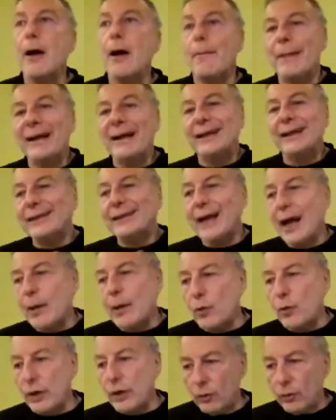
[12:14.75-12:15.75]
by the time
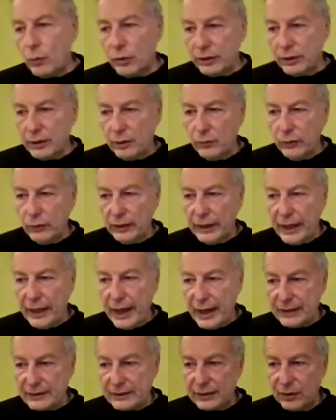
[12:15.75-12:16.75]
we're done with
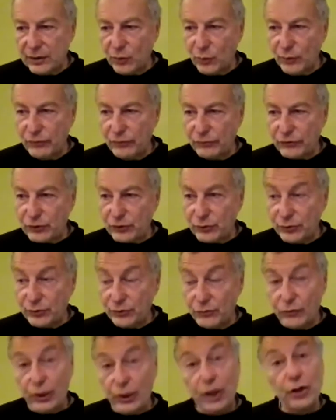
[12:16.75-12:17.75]
casting, we've sort
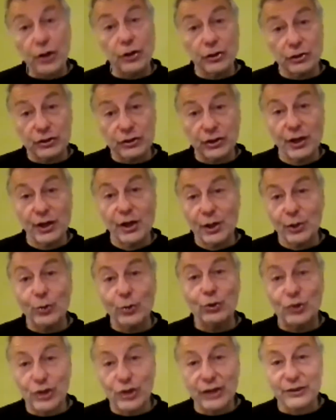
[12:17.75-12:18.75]
of rehearsed
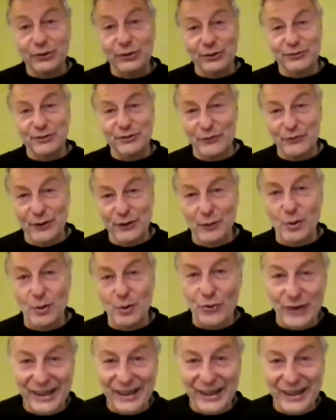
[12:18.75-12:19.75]
good chunks of the film
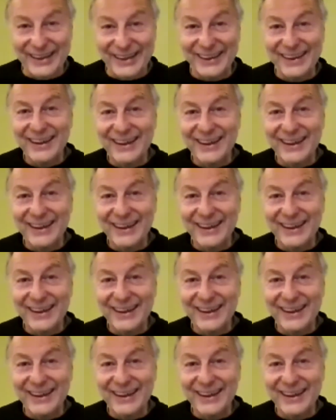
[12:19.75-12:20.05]
already.